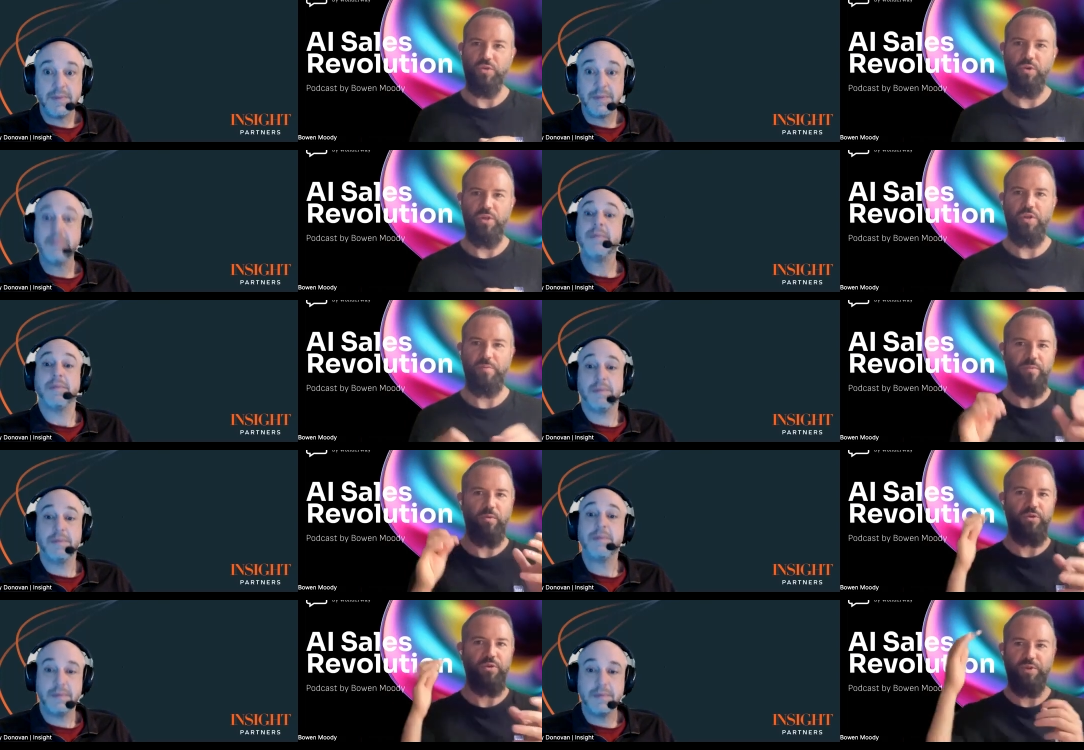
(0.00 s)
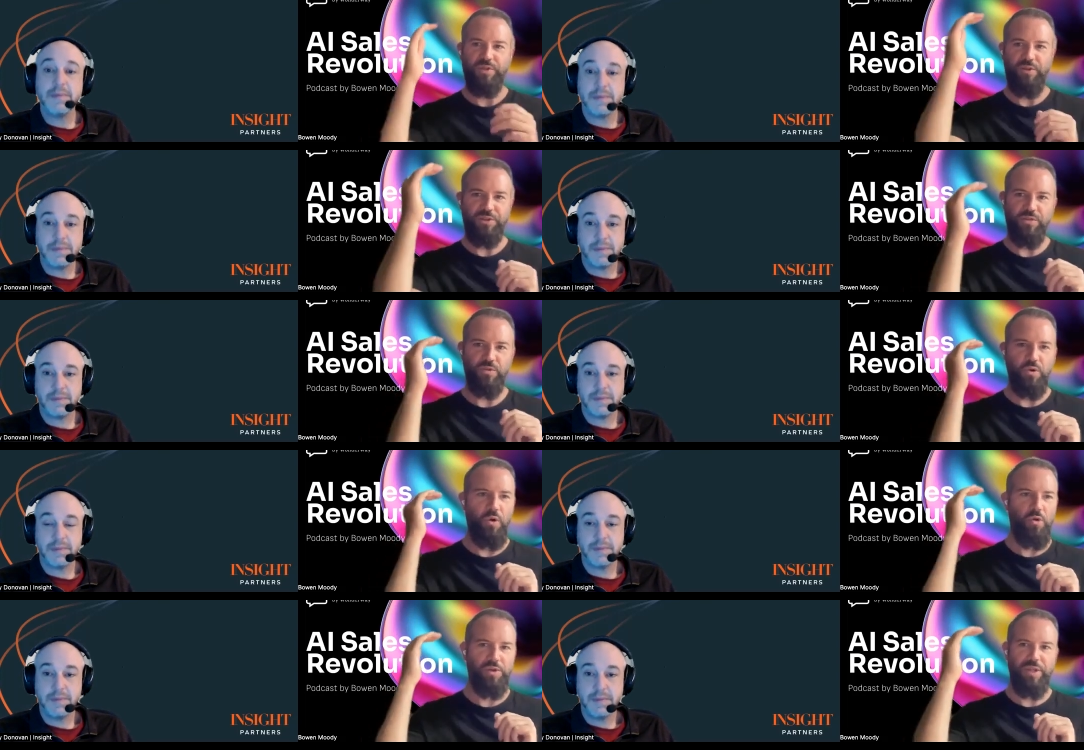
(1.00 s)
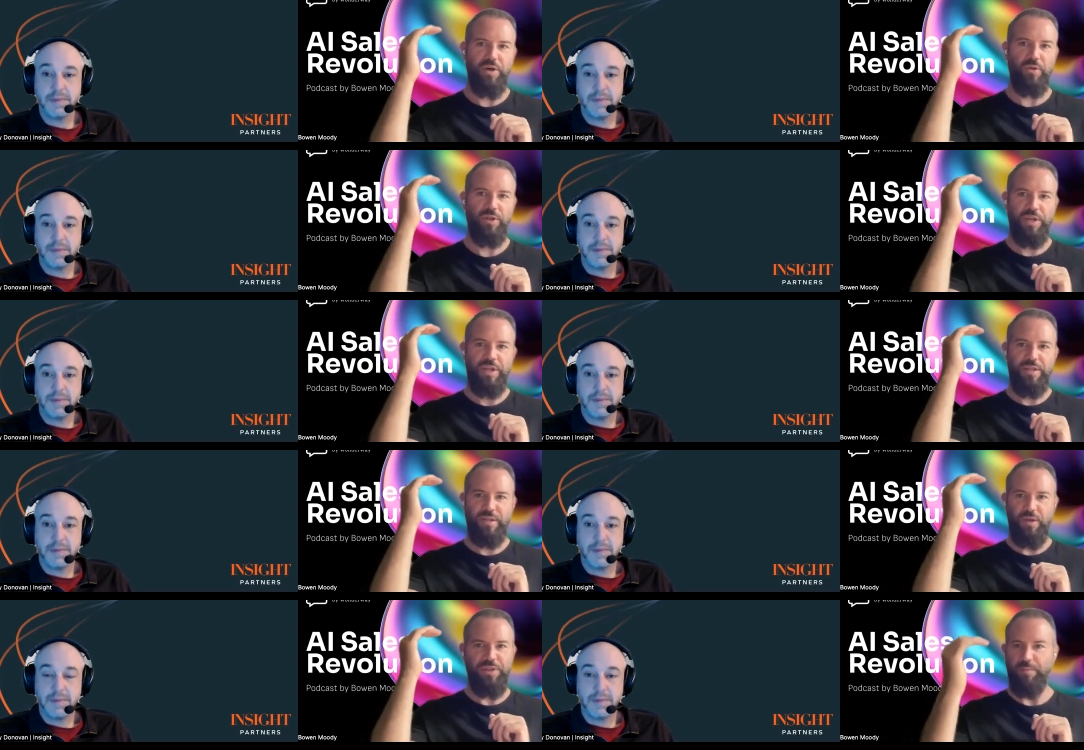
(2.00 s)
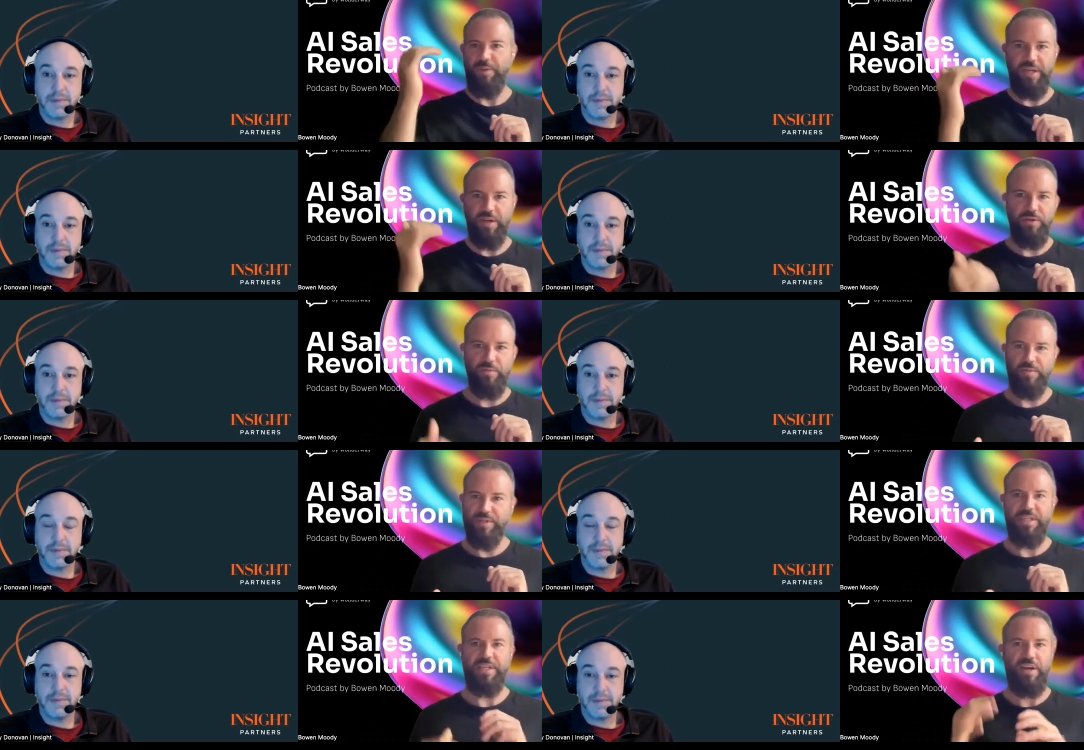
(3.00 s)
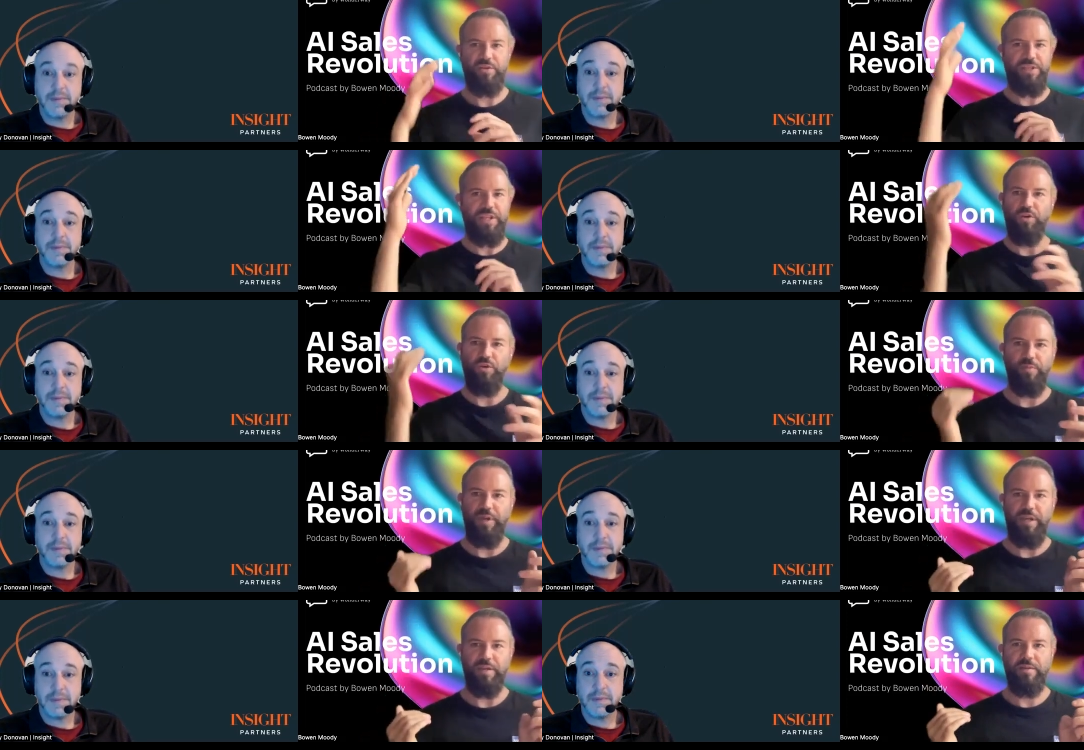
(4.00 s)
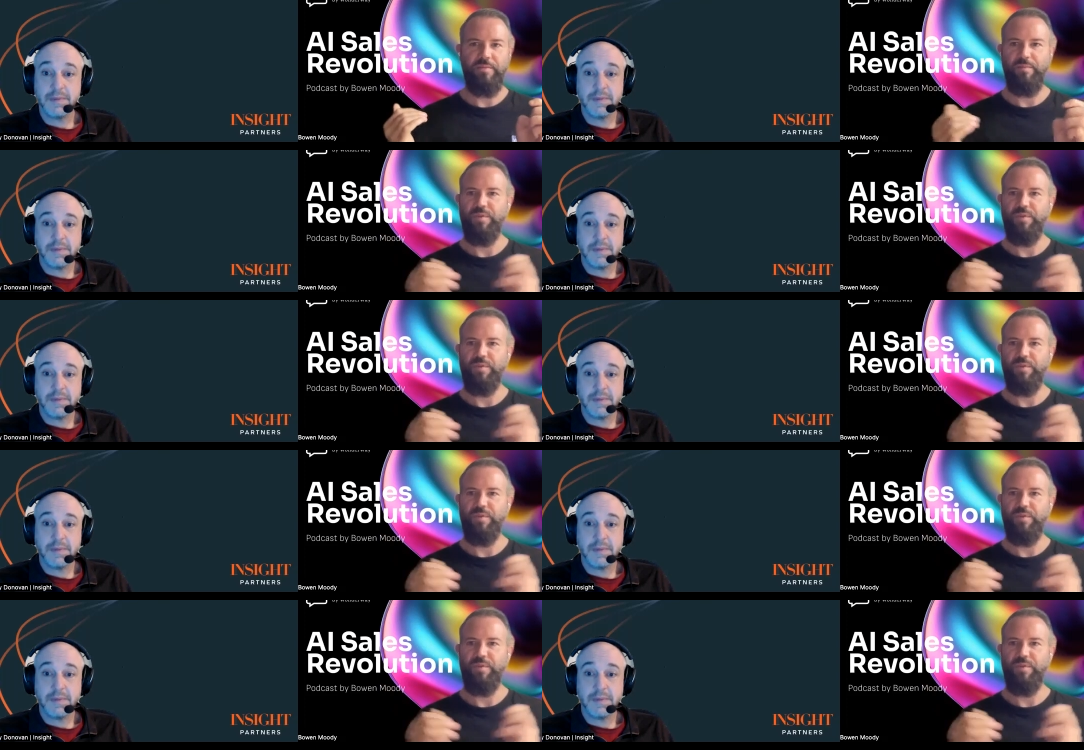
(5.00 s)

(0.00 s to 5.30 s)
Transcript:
Speaker 1: So what a lot of people do is they'll listen to a call and they'll they'll nitpick on details and there could be